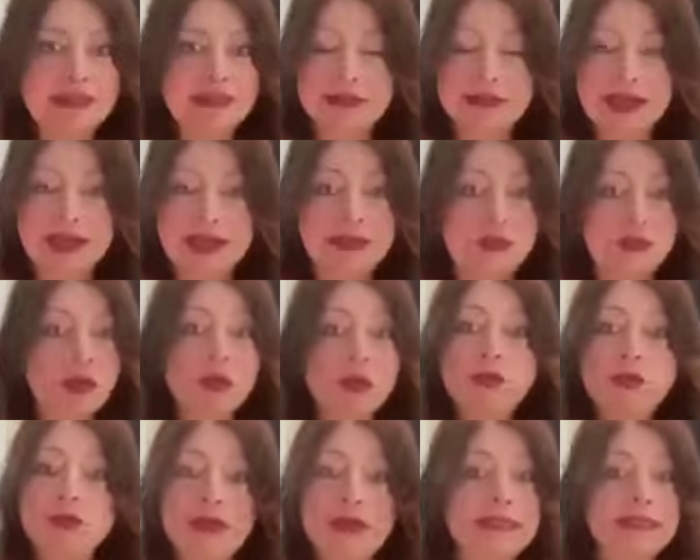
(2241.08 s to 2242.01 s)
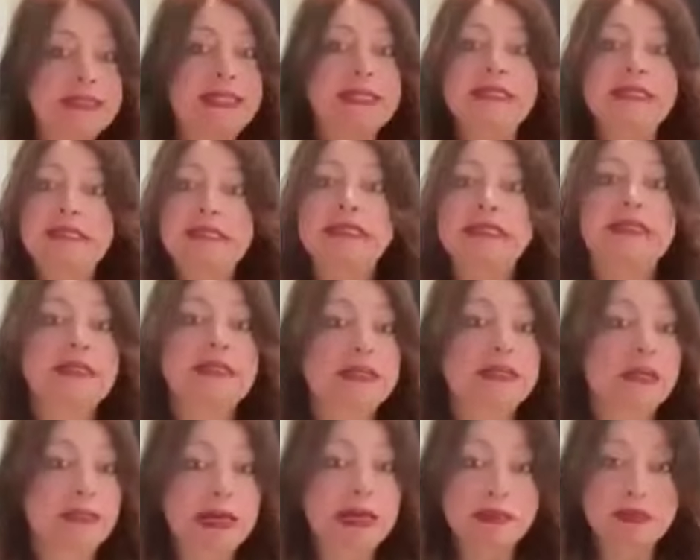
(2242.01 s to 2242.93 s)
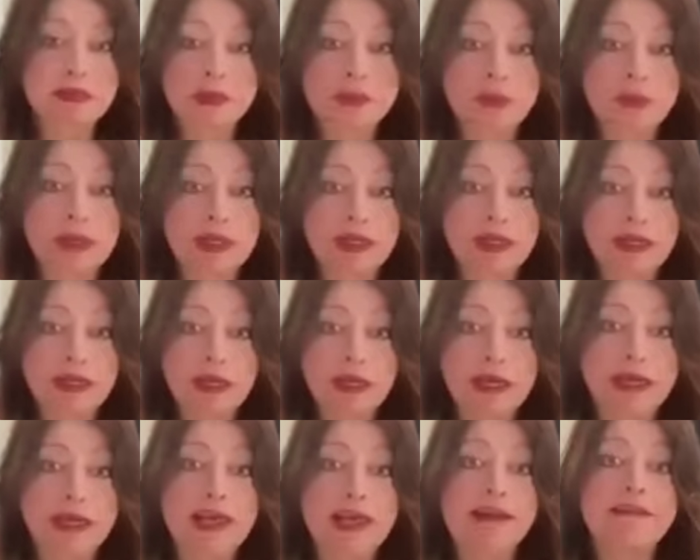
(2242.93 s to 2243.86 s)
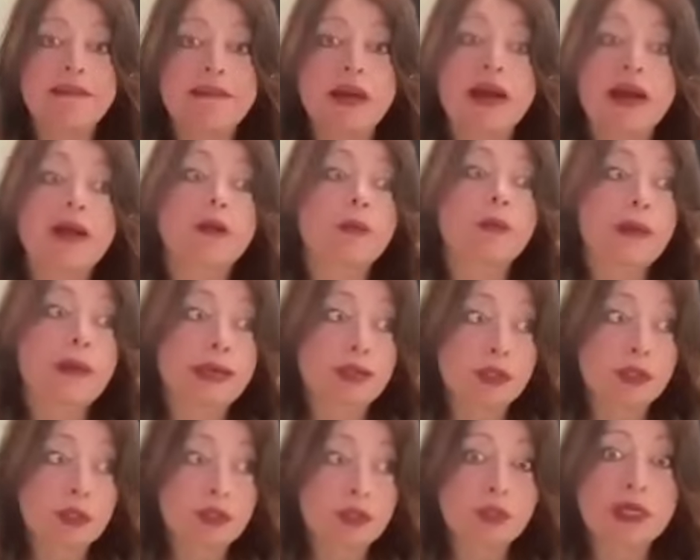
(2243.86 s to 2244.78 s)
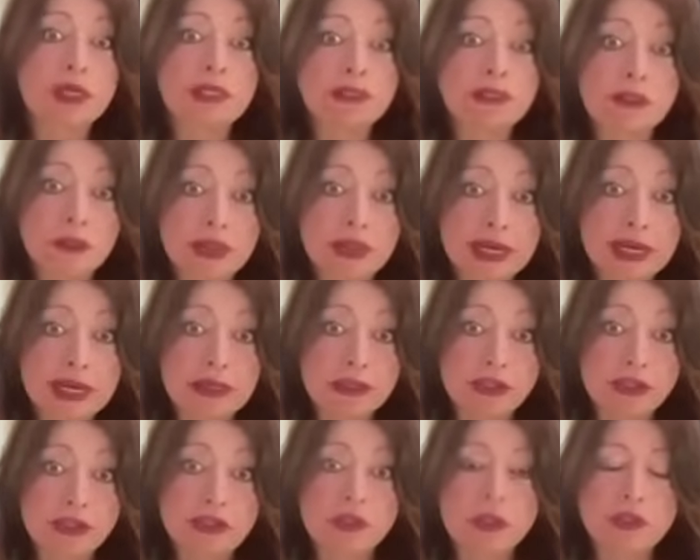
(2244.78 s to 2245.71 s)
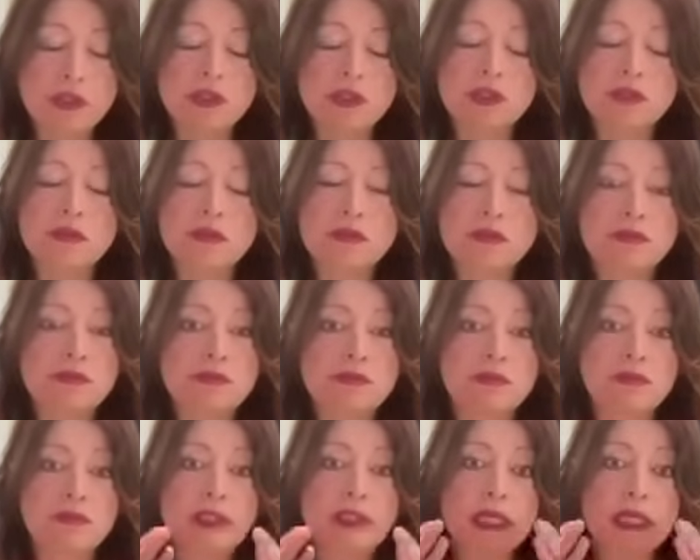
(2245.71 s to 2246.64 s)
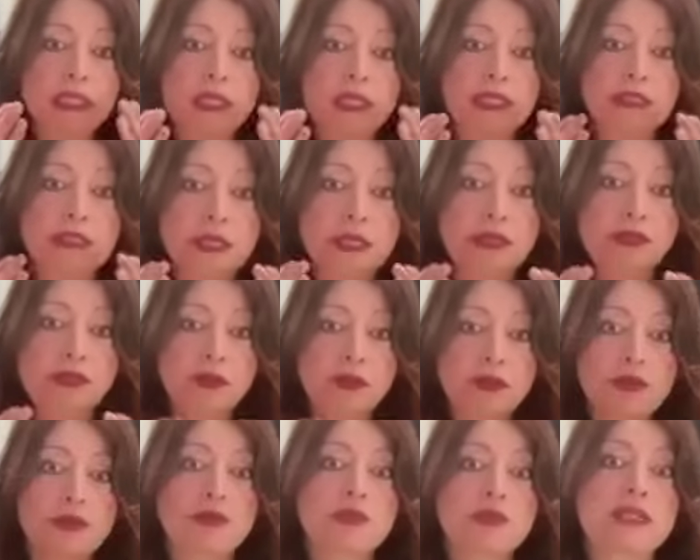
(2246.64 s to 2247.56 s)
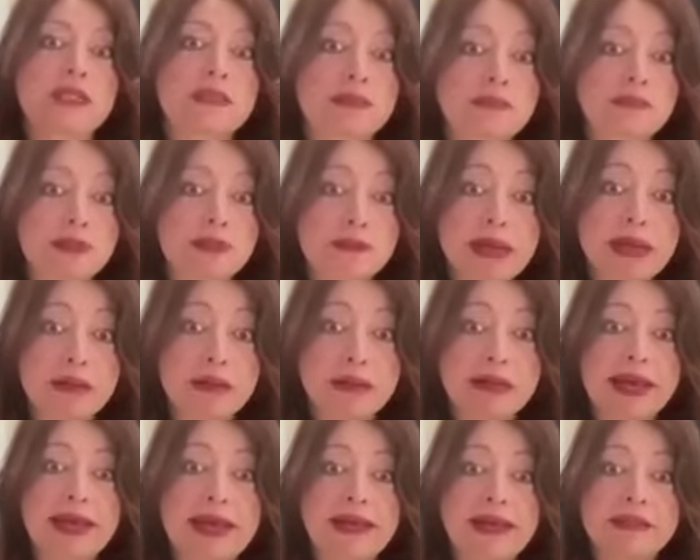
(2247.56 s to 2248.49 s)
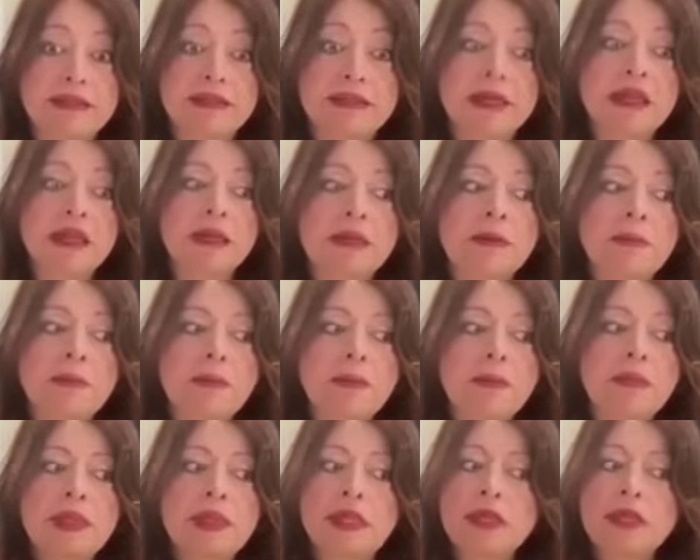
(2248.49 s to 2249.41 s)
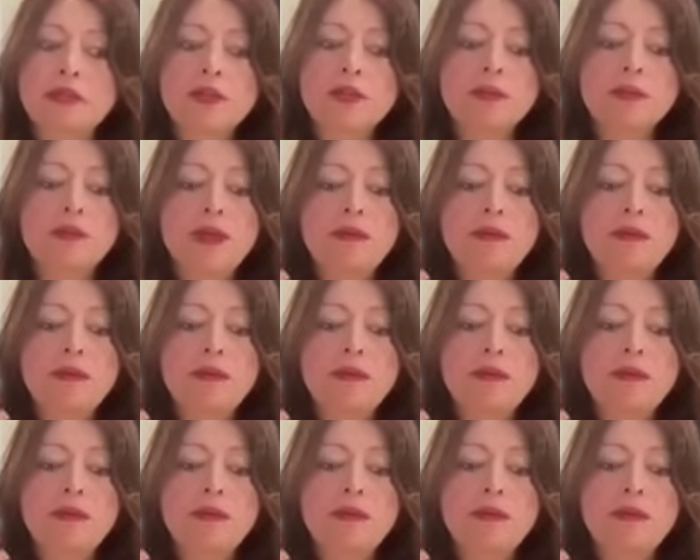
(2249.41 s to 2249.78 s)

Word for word: and know things instantly about someone. I have a chiropractor who can do that. She's just really in touch with her sense of smell. And so people